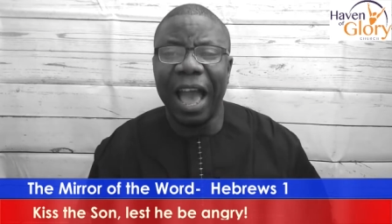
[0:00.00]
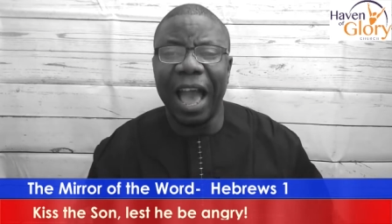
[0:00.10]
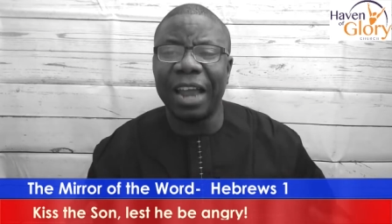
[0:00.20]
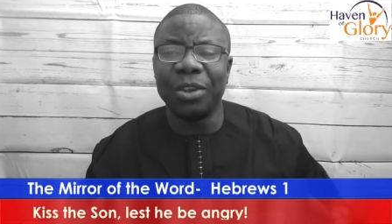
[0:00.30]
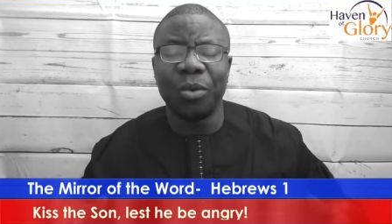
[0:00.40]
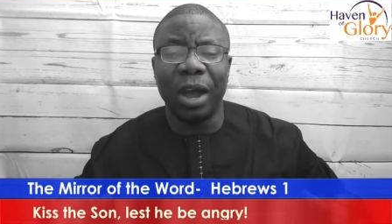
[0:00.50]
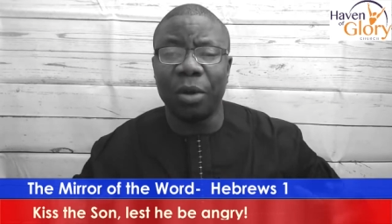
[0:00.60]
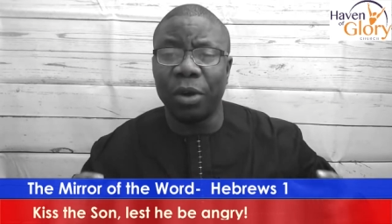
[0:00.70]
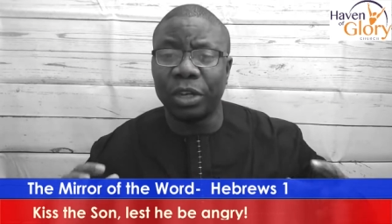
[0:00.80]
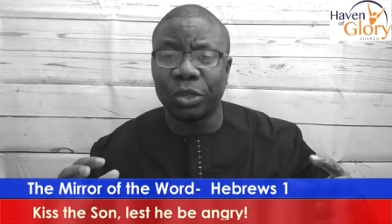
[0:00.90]
and you are
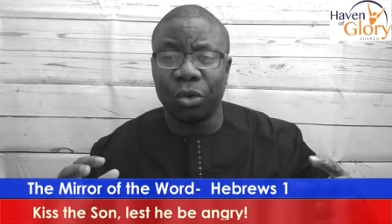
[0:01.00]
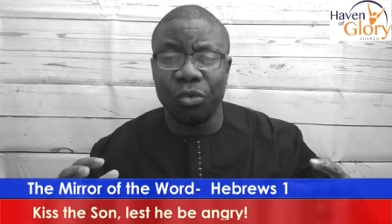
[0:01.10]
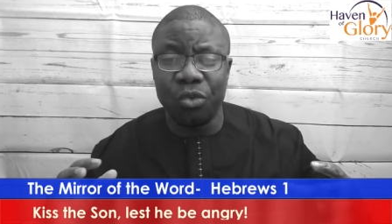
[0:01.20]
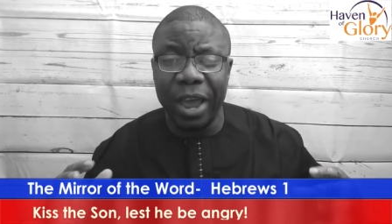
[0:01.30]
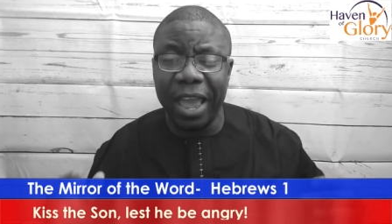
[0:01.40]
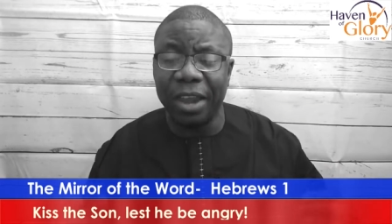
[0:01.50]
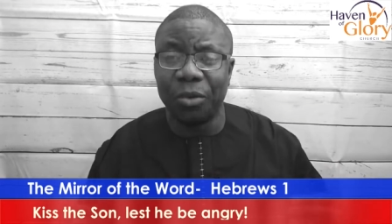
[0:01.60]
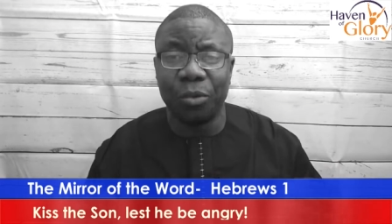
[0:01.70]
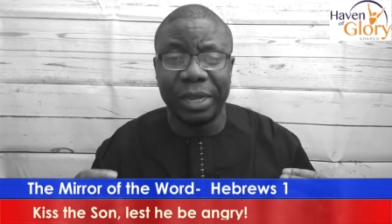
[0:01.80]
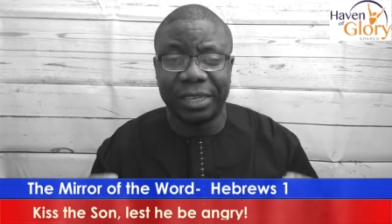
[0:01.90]
going to
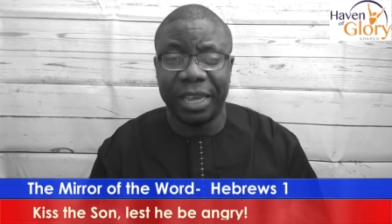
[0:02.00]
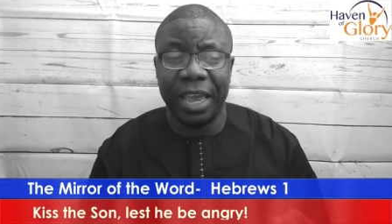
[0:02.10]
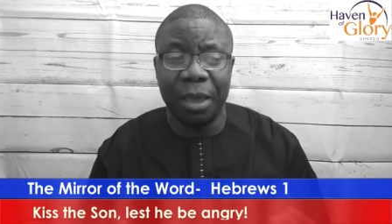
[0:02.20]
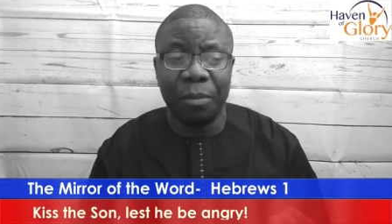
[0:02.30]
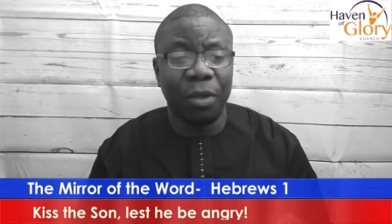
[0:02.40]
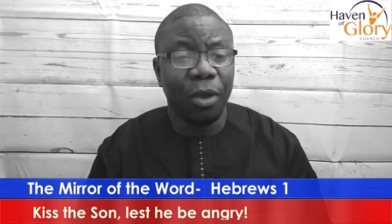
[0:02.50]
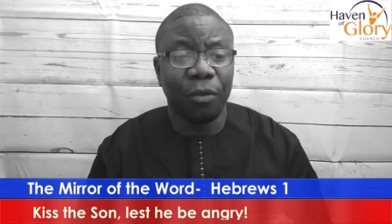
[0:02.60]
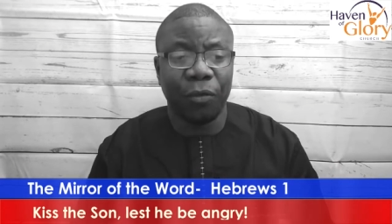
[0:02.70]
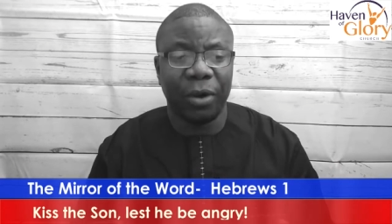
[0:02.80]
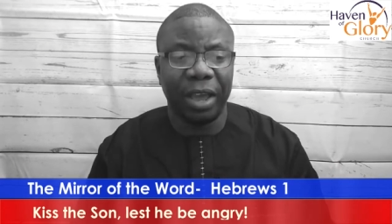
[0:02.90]
reign with him
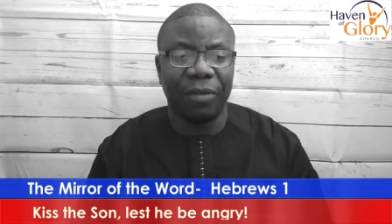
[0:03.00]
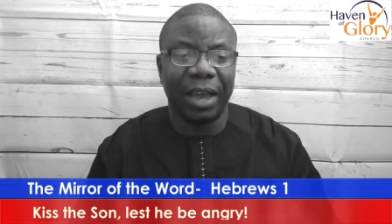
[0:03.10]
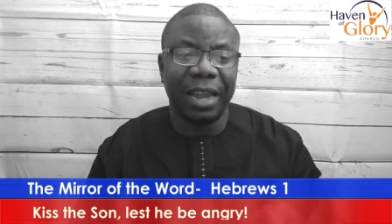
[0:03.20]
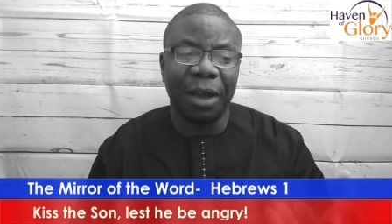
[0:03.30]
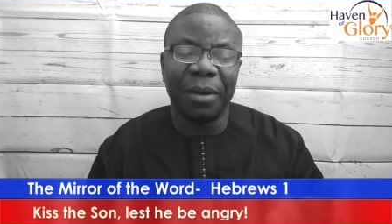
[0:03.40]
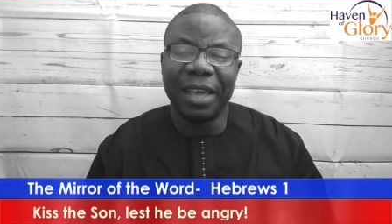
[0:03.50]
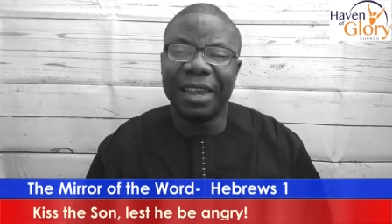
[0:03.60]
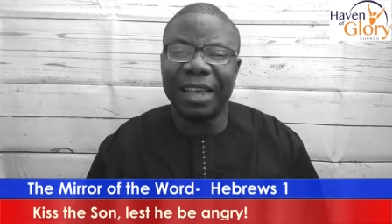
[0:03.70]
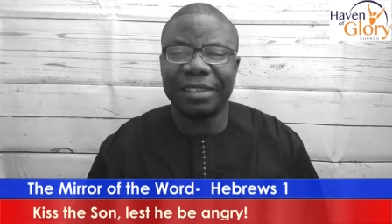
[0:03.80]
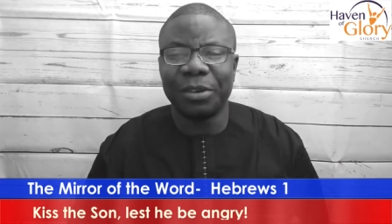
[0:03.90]
forever. Now,
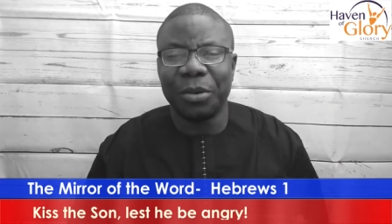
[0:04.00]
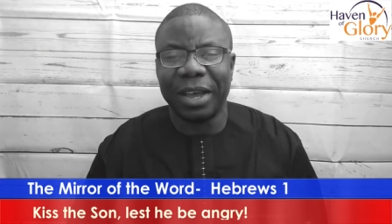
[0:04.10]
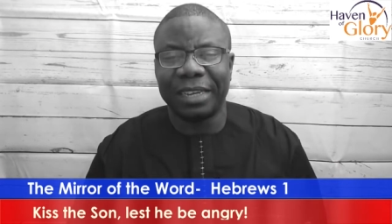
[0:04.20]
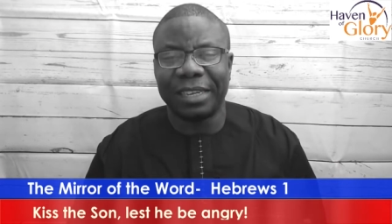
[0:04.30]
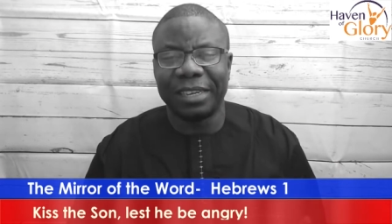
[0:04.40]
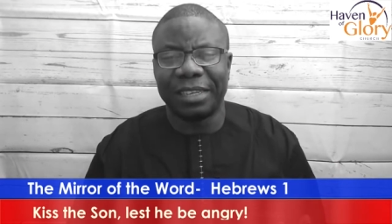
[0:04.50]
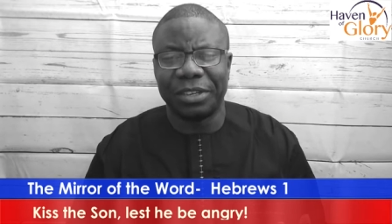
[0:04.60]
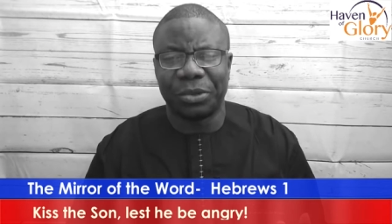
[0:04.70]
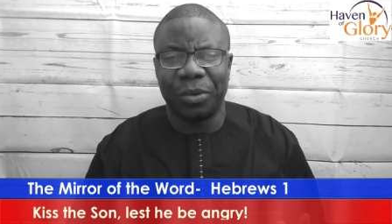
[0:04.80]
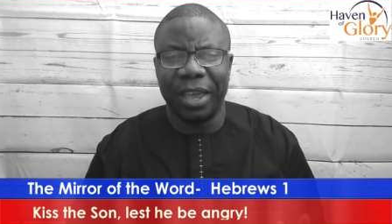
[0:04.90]
let's look at it
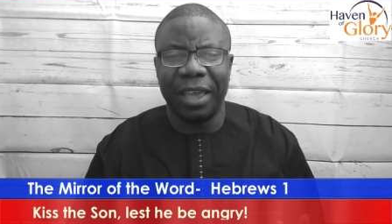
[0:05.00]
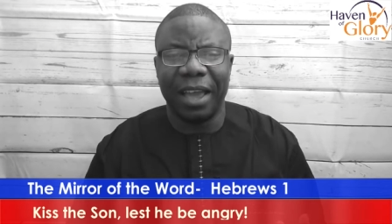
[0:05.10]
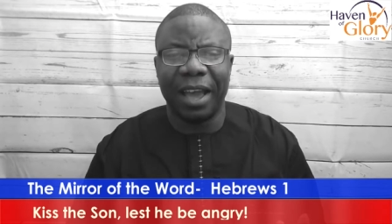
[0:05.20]
this way.